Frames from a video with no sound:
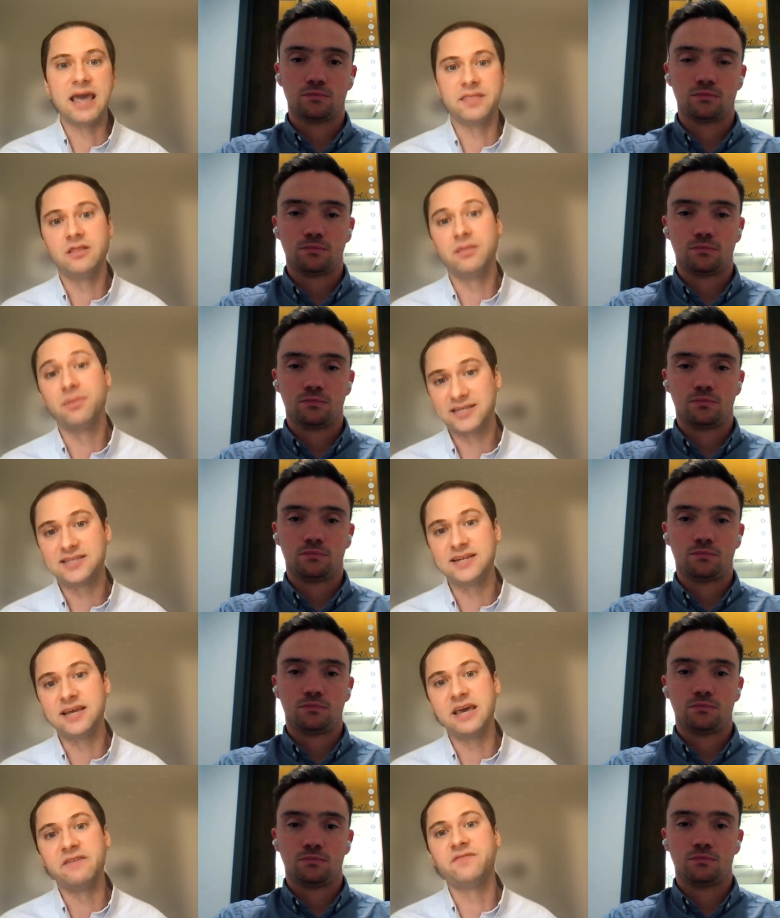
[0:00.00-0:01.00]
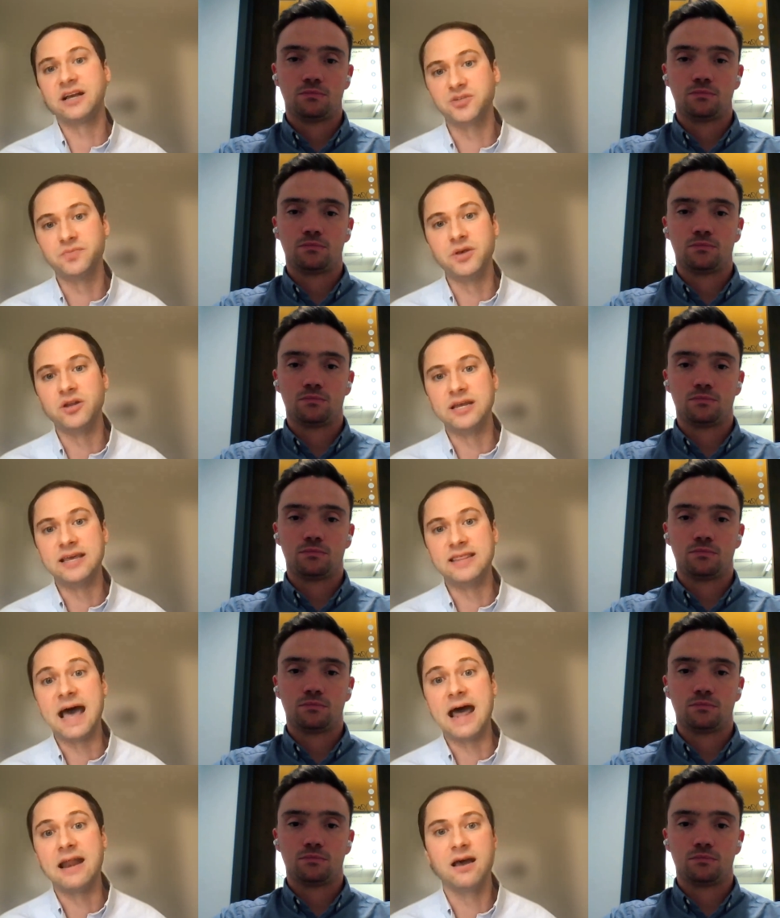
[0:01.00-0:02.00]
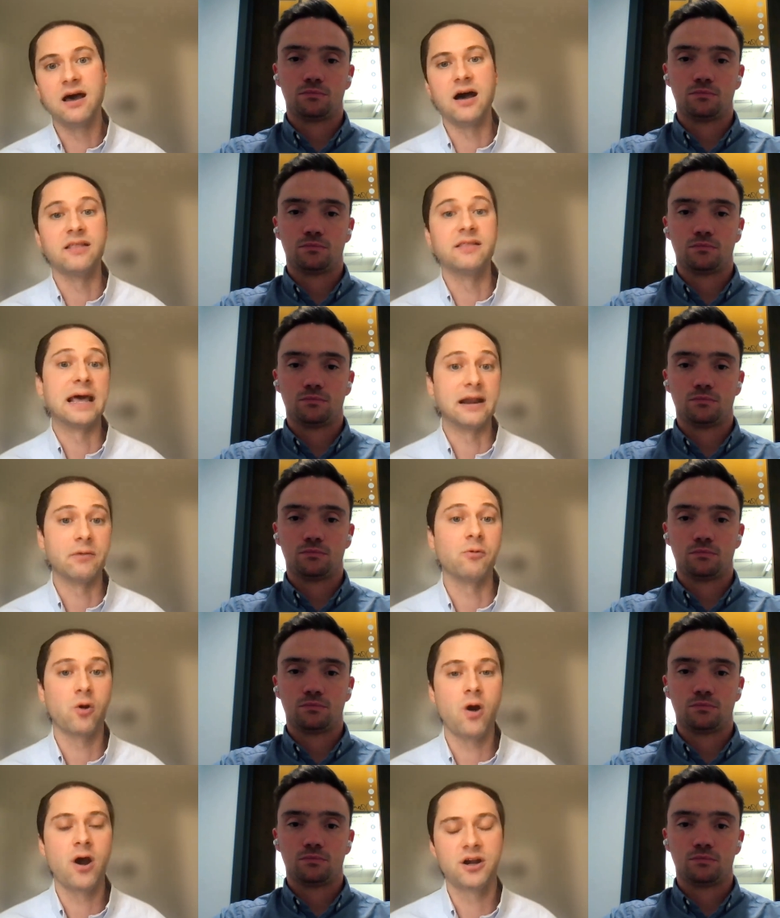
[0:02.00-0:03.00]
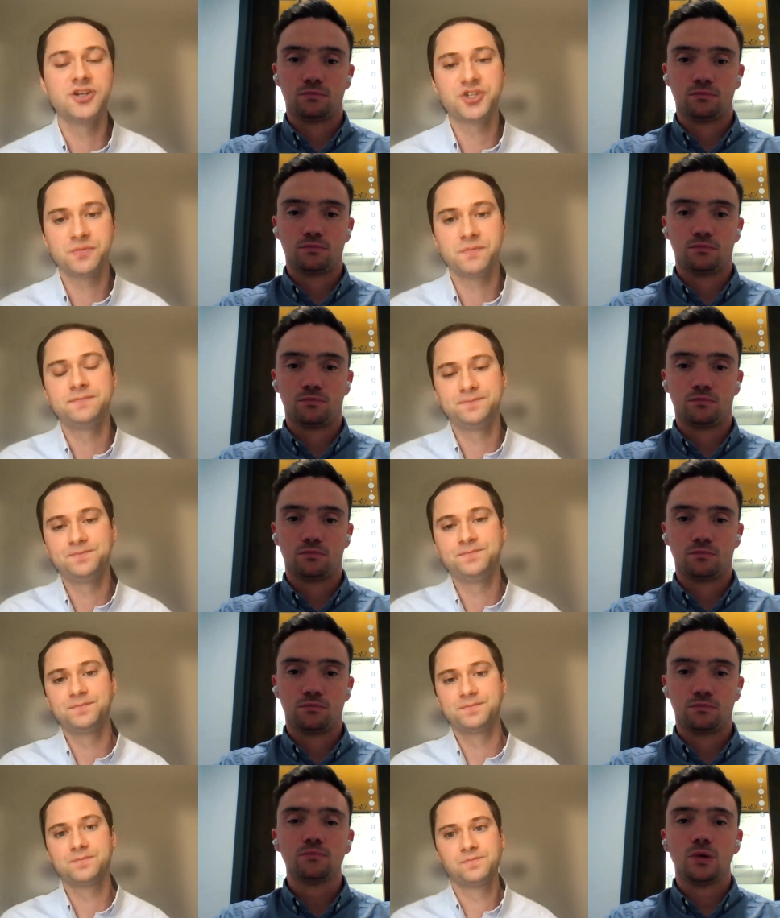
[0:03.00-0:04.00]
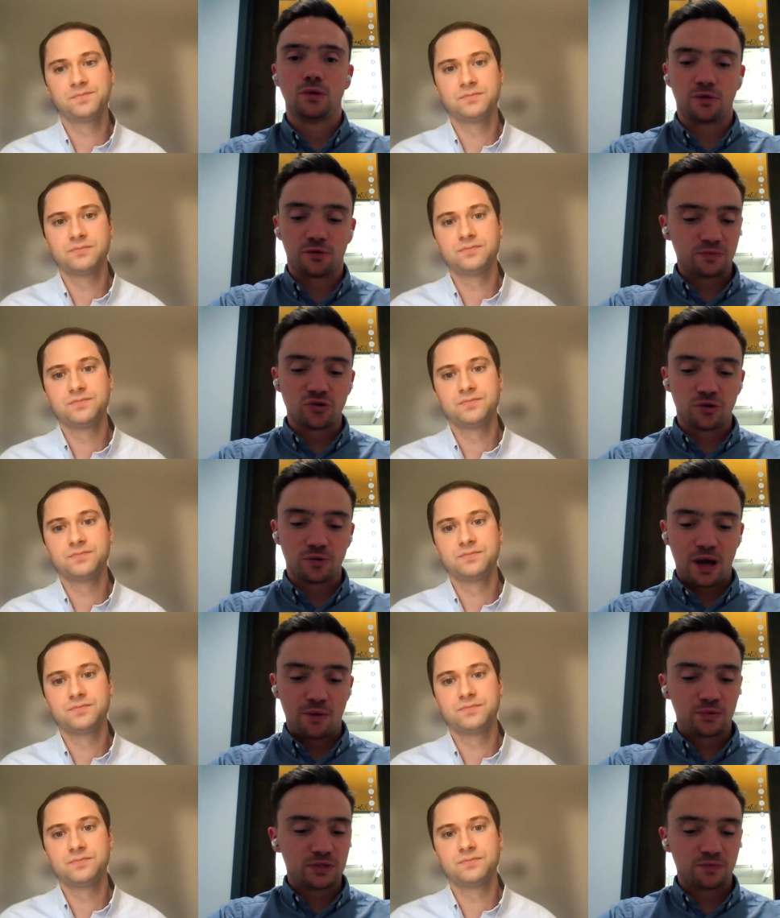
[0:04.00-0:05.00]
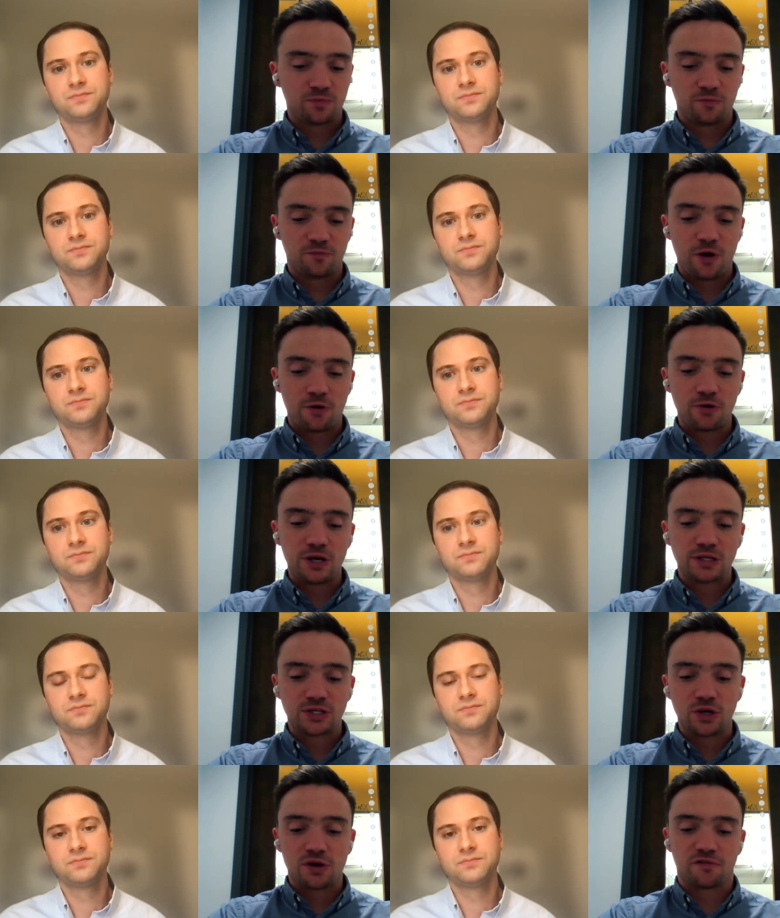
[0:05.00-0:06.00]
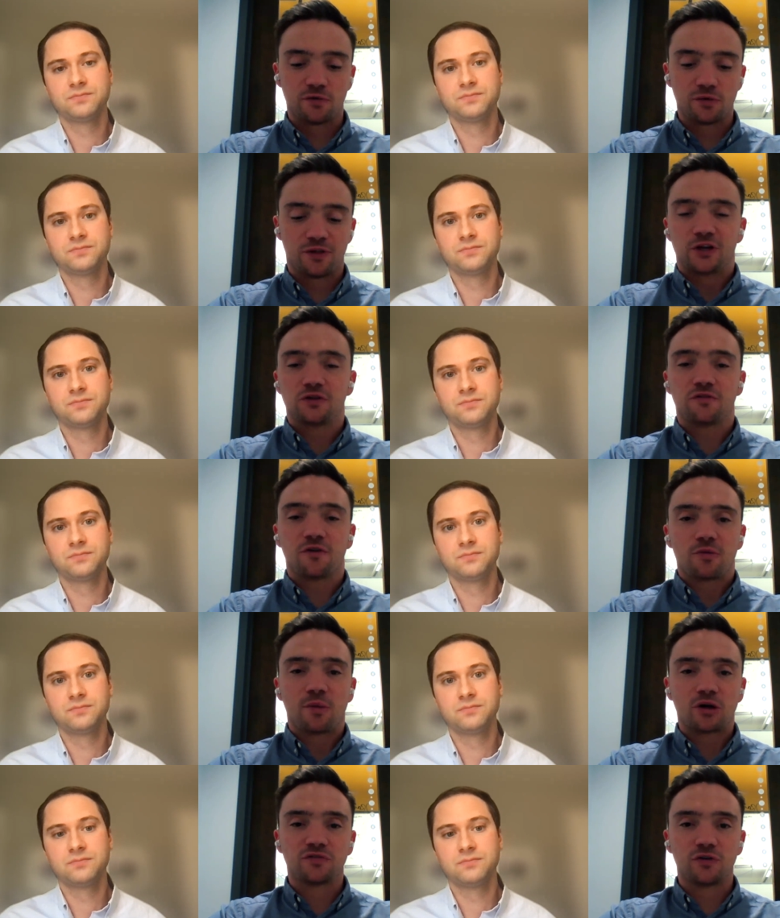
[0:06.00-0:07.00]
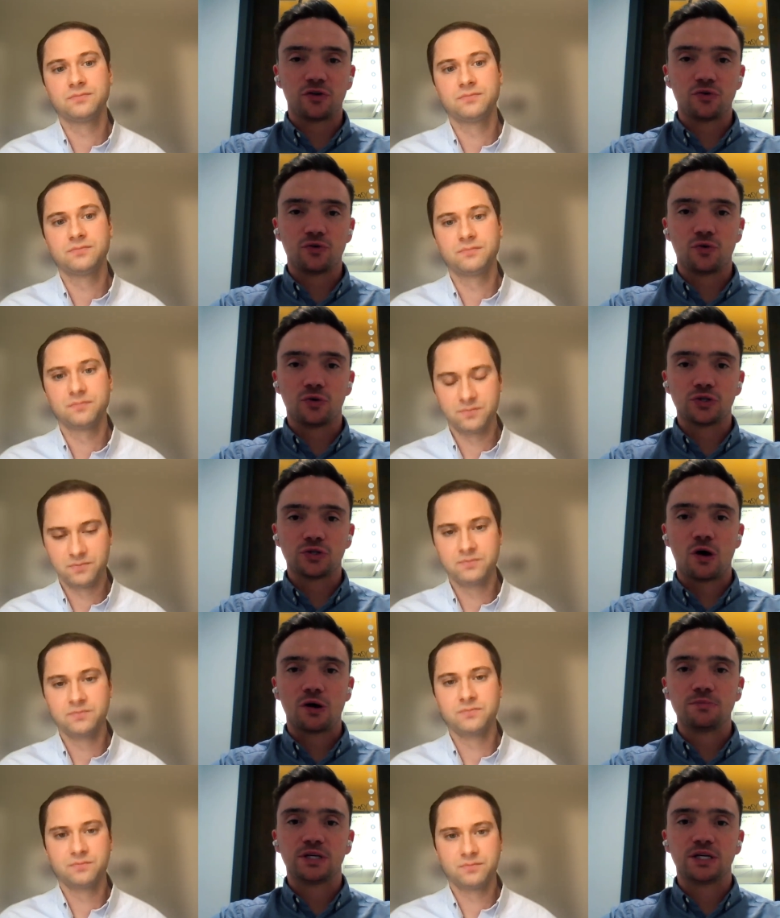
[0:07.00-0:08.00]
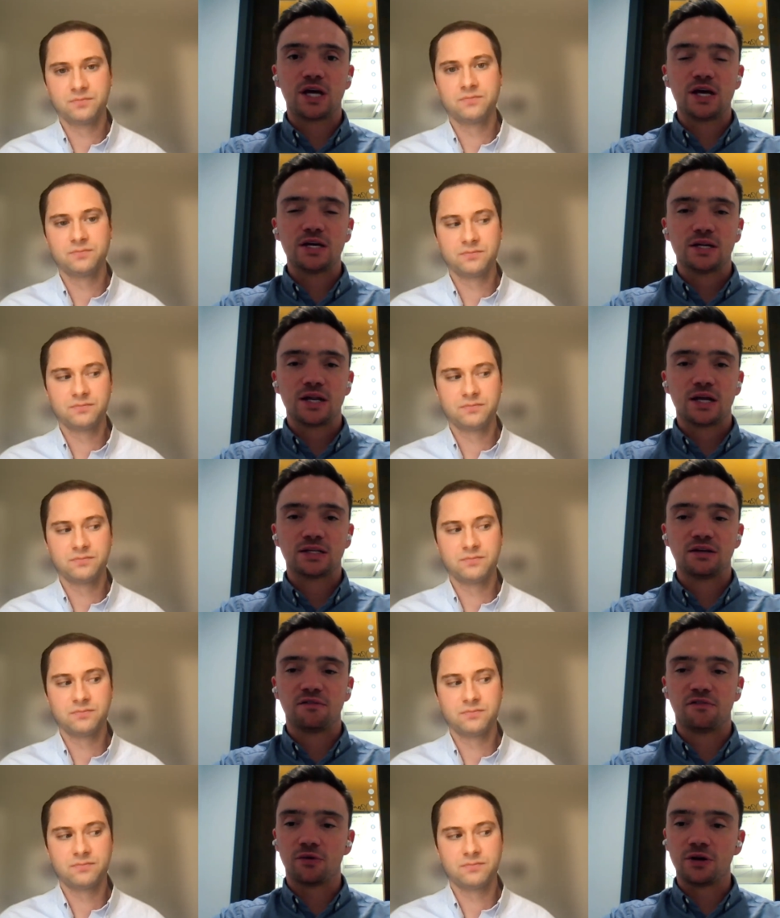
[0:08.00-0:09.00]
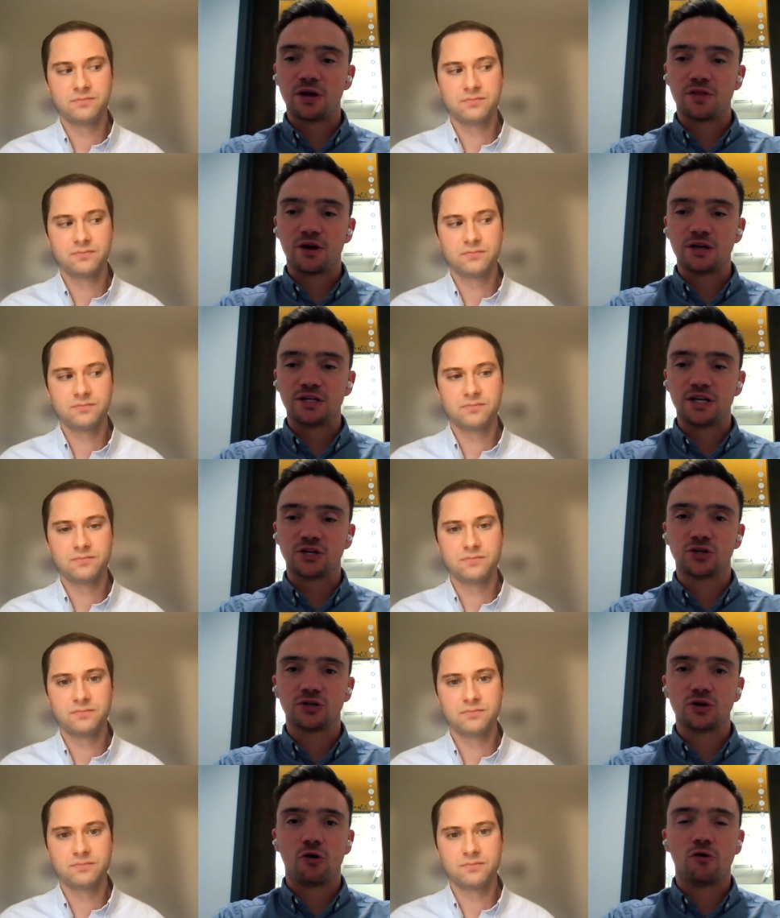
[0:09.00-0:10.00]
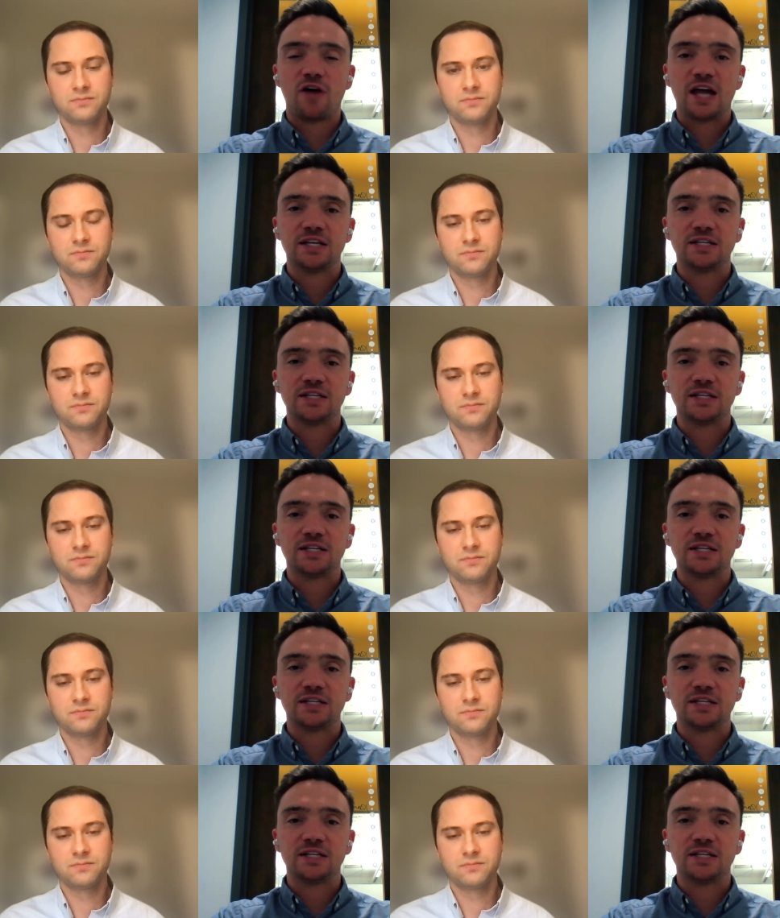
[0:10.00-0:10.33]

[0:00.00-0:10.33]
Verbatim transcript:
Speaker 1: and the complexity and flexibility that uh, that it requires.
Speaker 2: Andrew, that was very insightful. Thank you very much for your time today. And that's it for another edition of